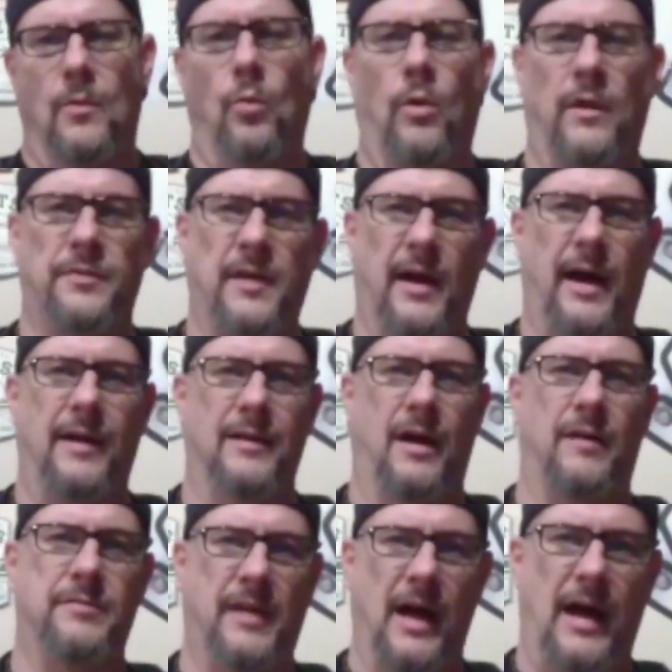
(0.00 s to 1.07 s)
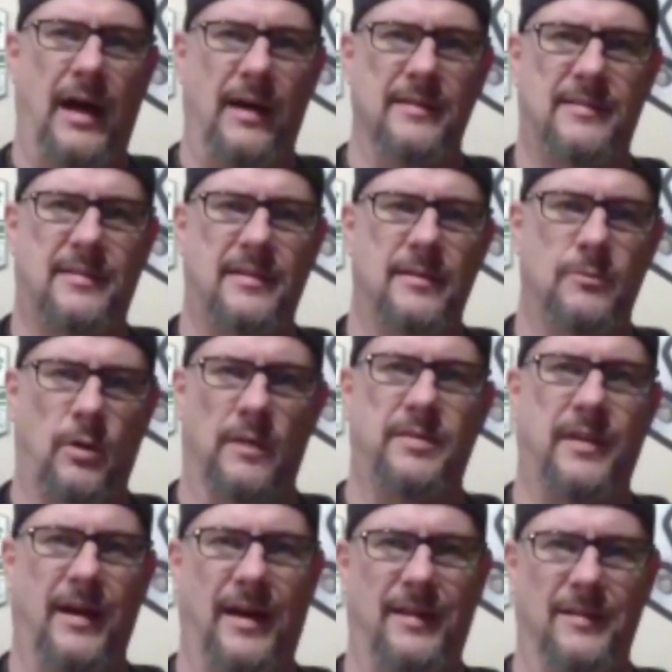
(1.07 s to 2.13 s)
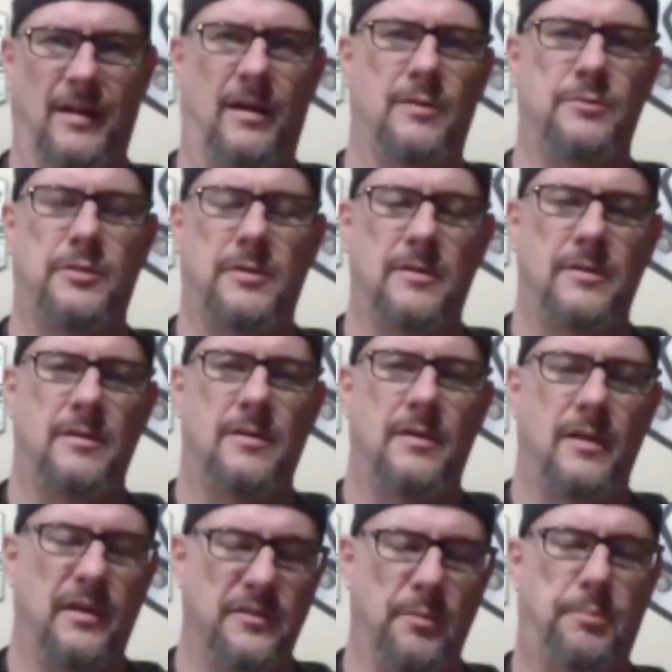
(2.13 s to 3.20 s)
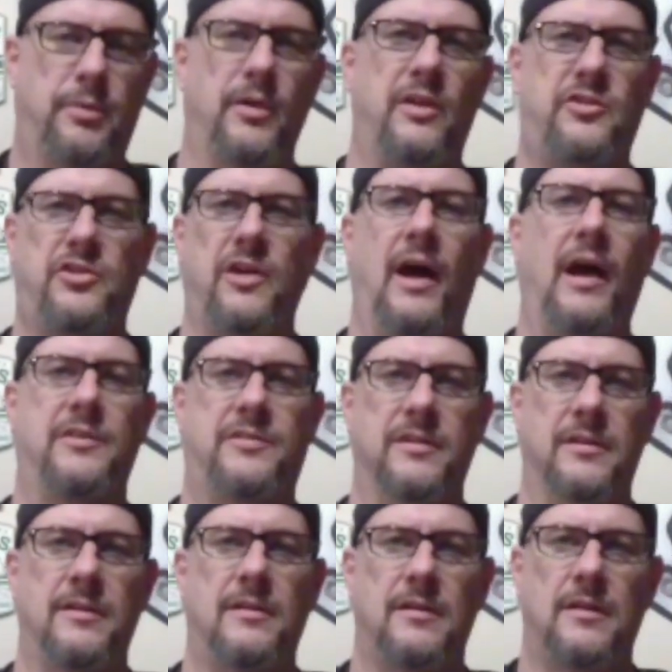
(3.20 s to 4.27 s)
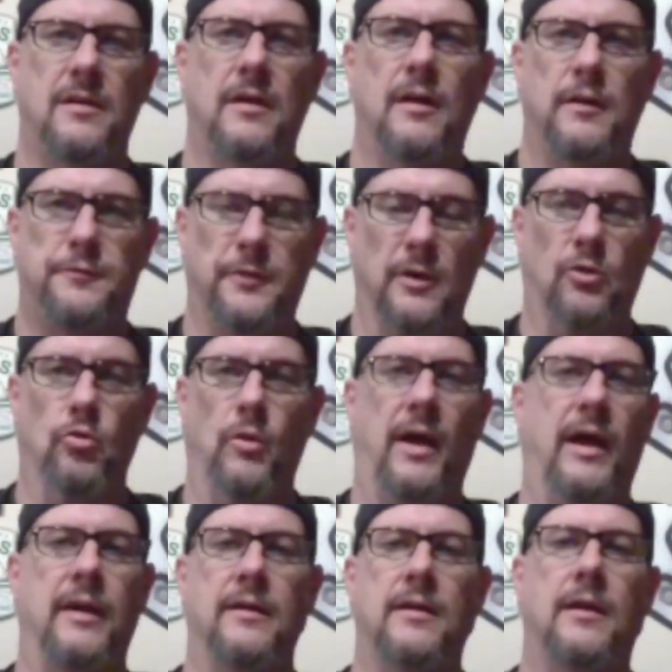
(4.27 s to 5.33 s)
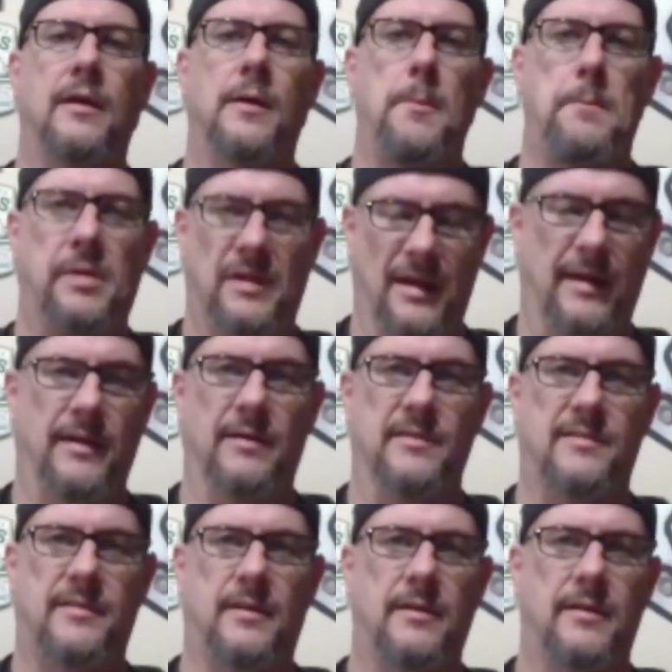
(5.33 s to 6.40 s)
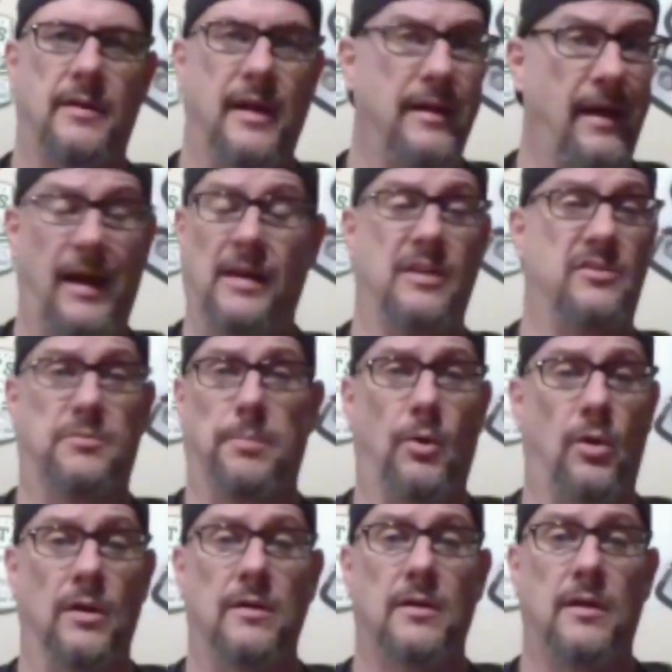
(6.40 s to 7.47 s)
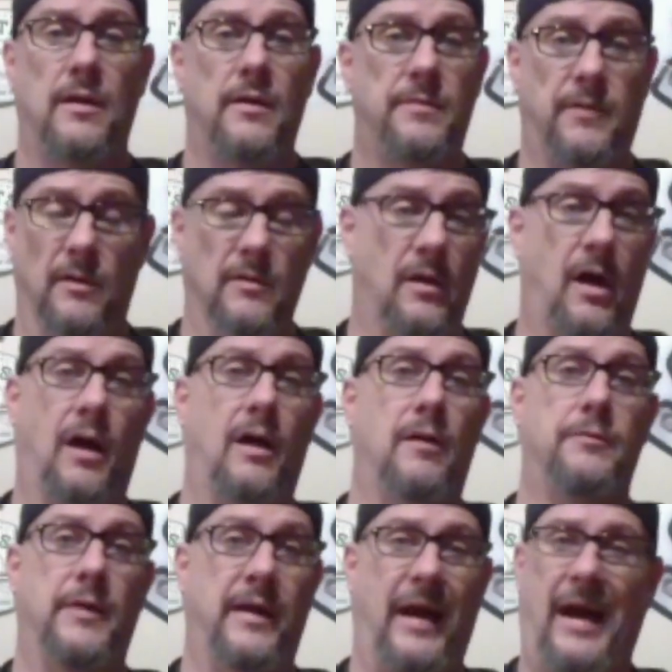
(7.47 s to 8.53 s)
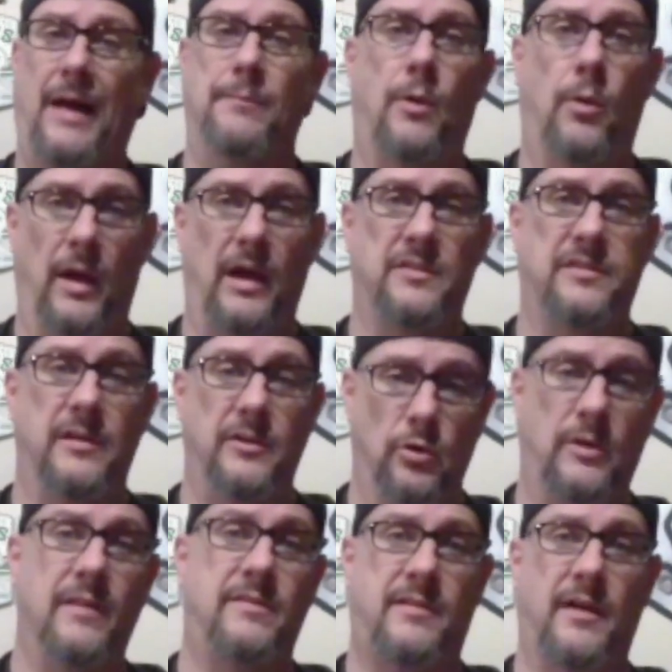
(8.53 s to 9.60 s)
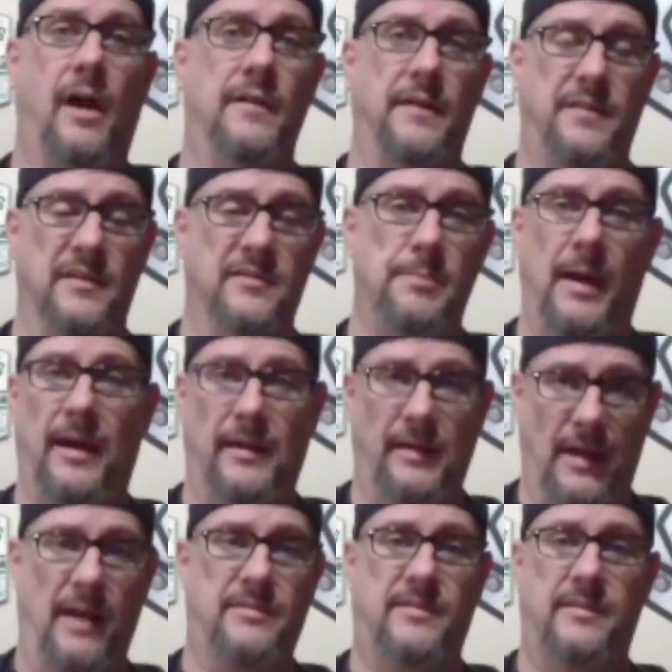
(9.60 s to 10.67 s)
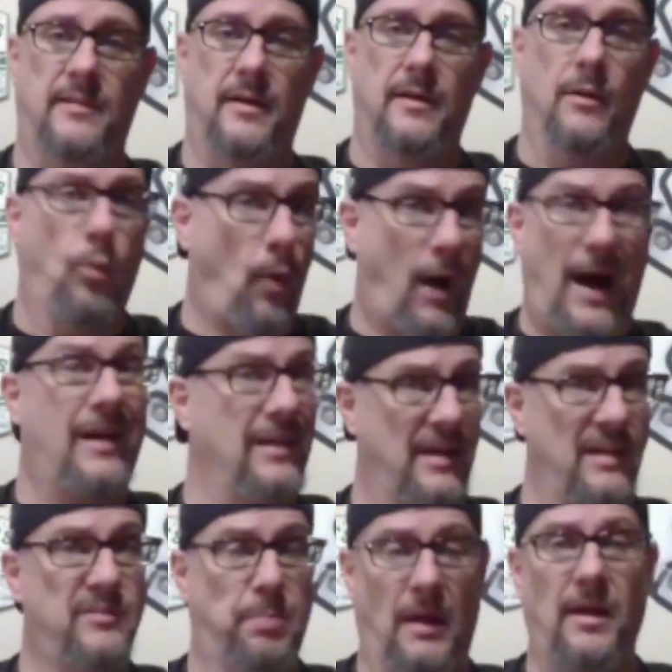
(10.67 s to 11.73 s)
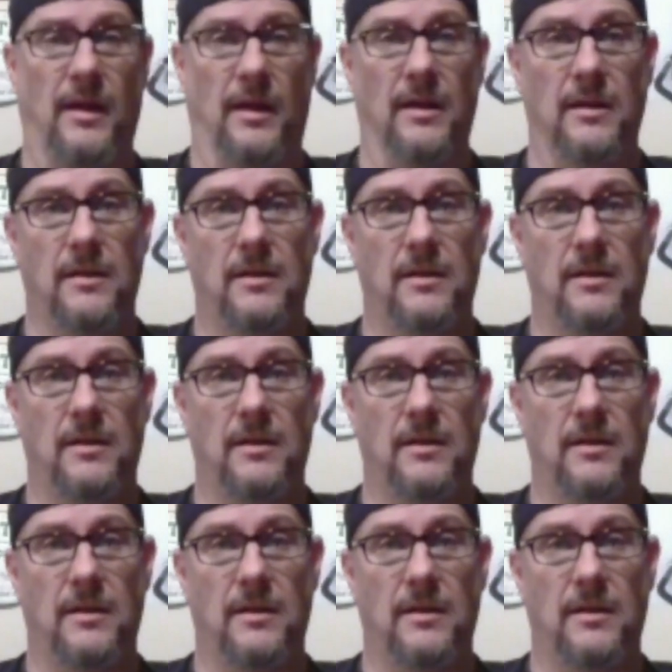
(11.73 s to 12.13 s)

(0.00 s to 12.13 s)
One thing I love, guys, one thing I love is appreciation for great players in any sport. The love and admiration you can tell that this man gets while he's playing